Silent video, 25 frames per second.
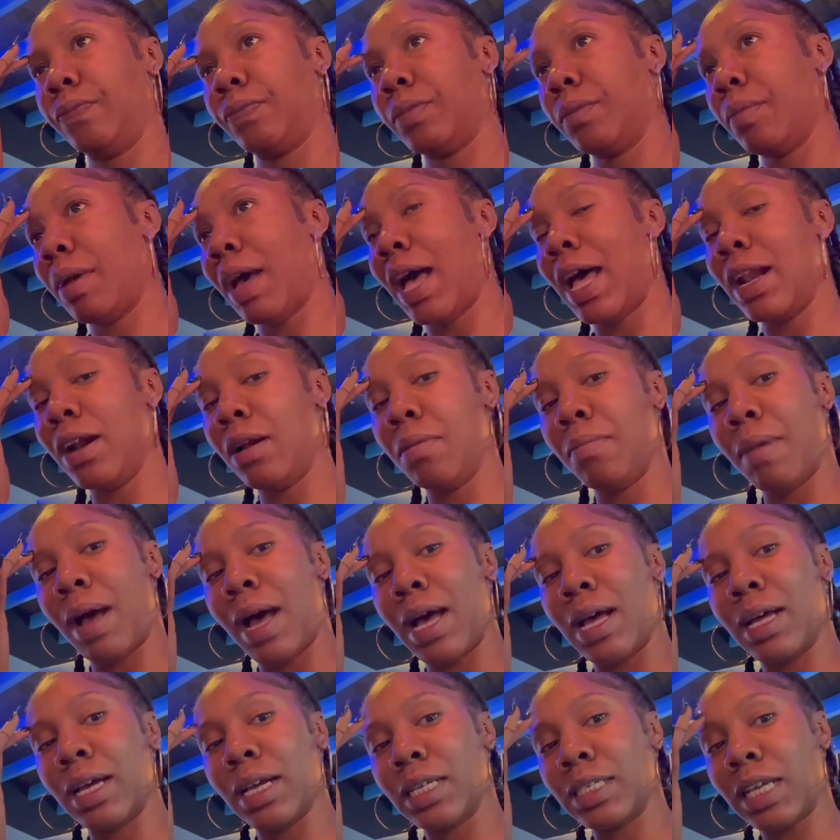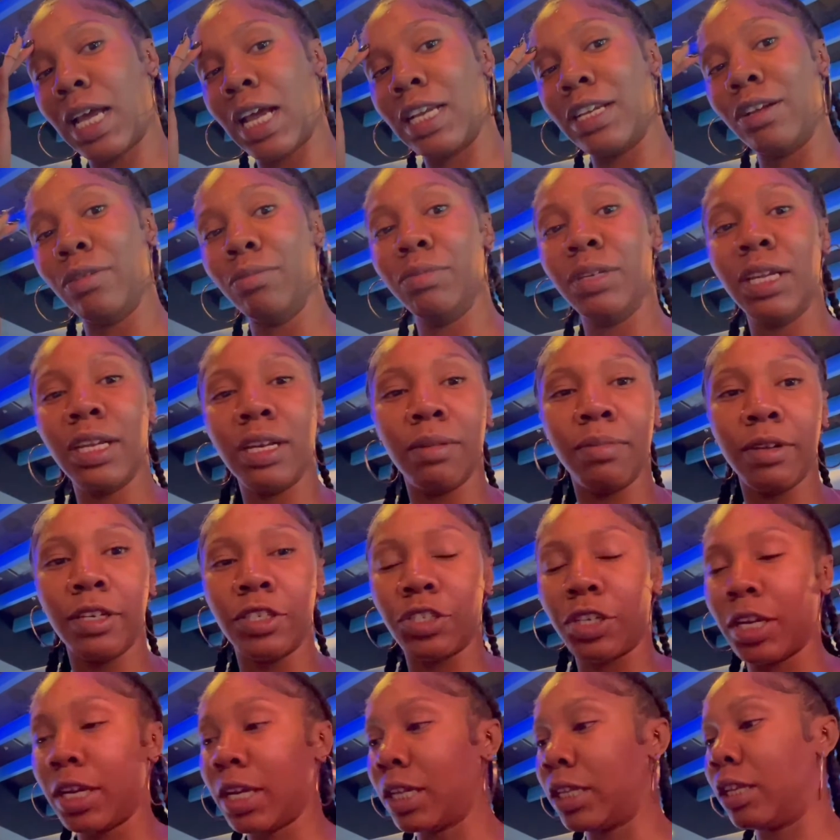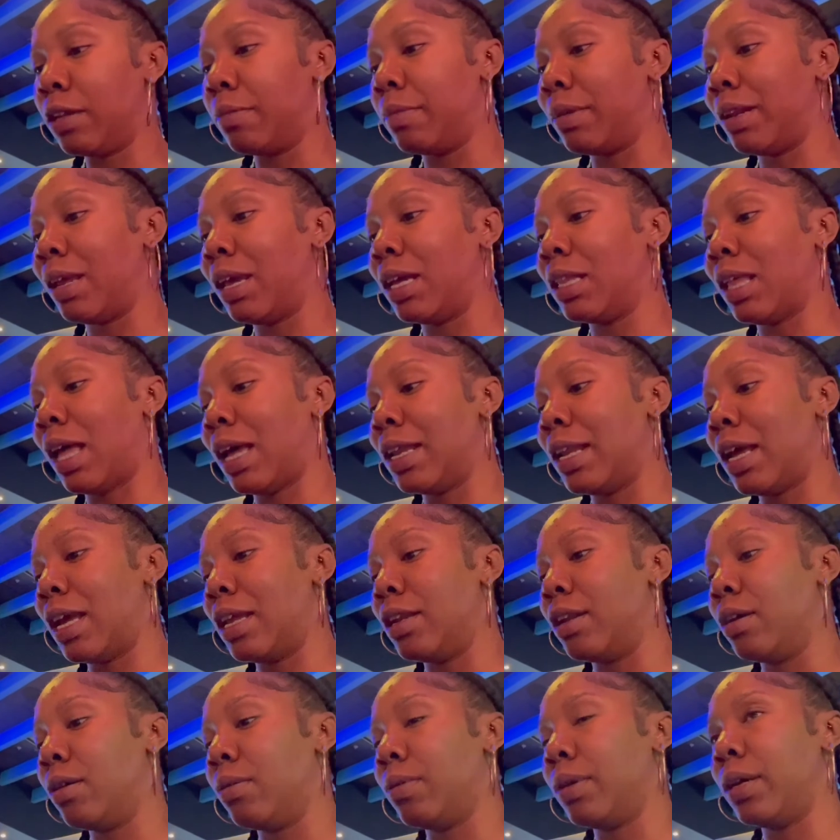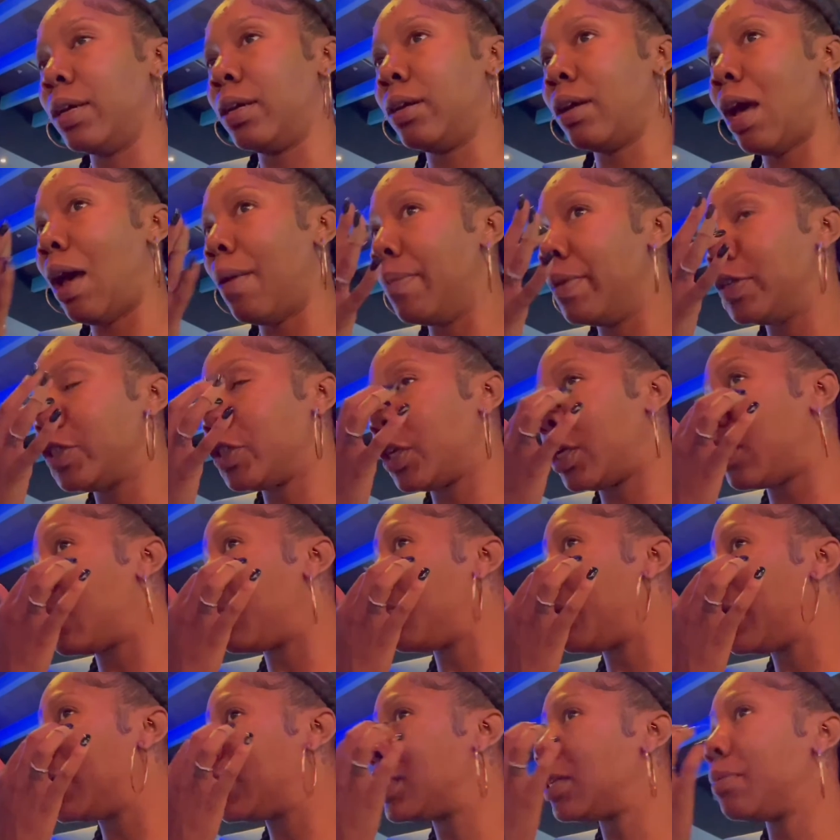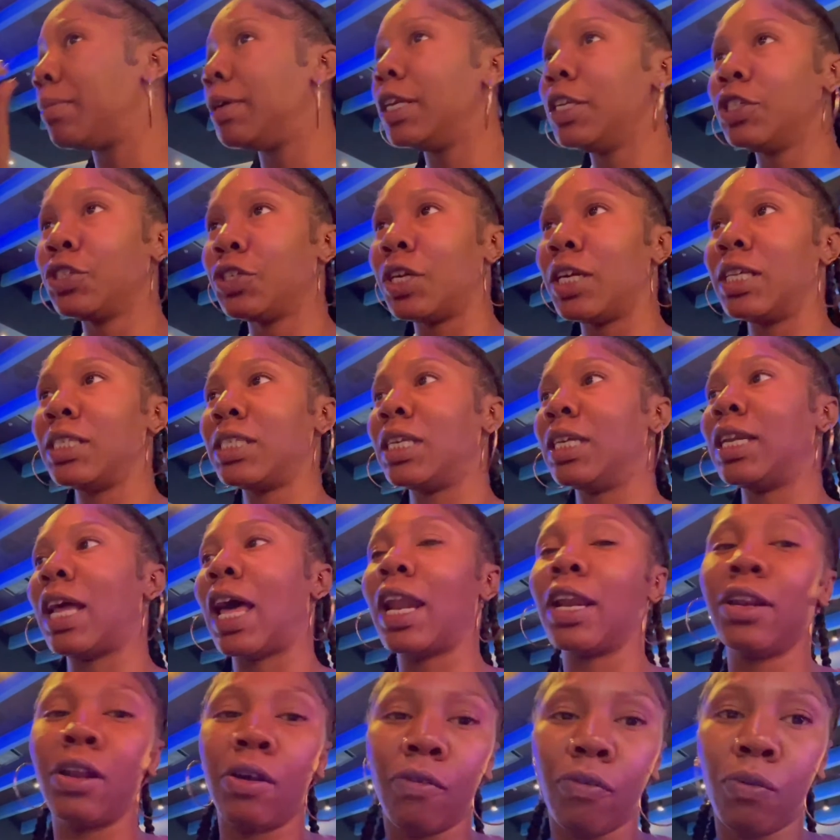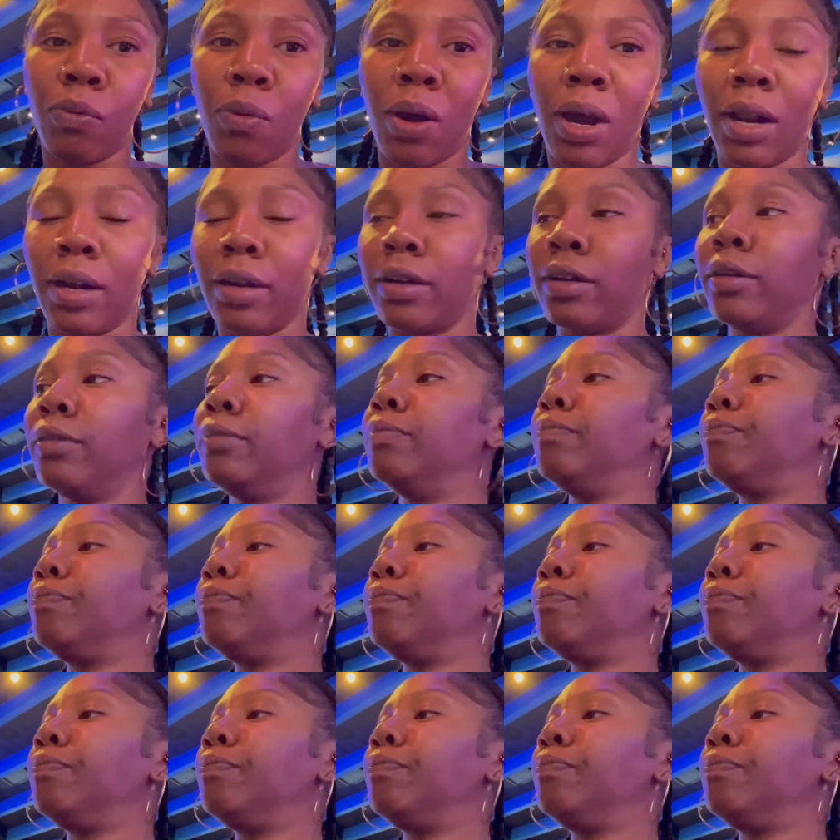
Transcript: But I don't mind because I don't need to be drinking lemonade like that, no. I've been drinking way too many drinks and not enough water.